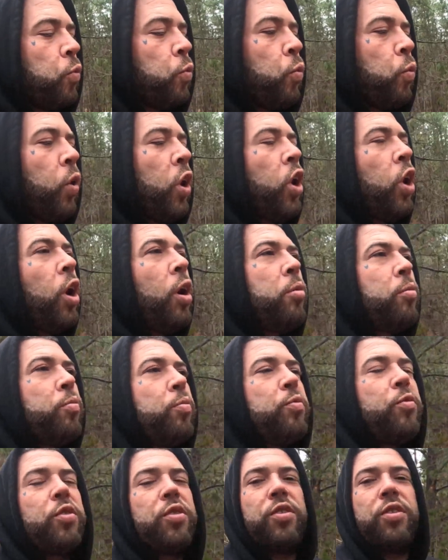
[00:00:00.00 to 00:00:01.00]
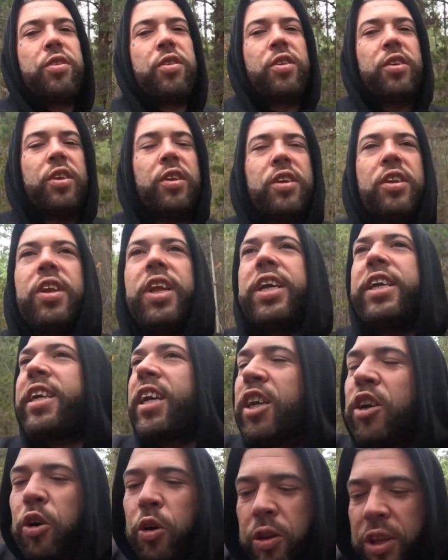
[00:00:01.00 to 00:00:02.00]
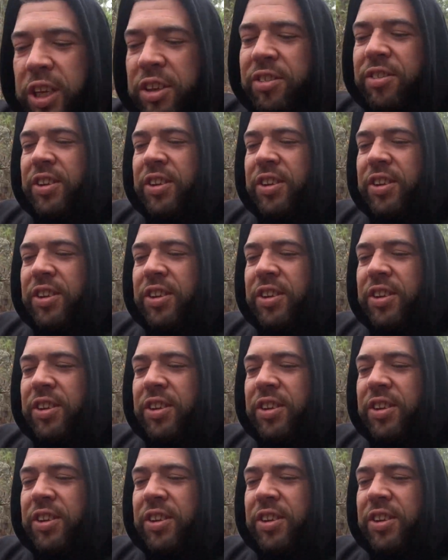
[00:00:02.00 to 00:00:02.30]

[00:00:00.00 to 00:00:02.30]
when I'm linking all these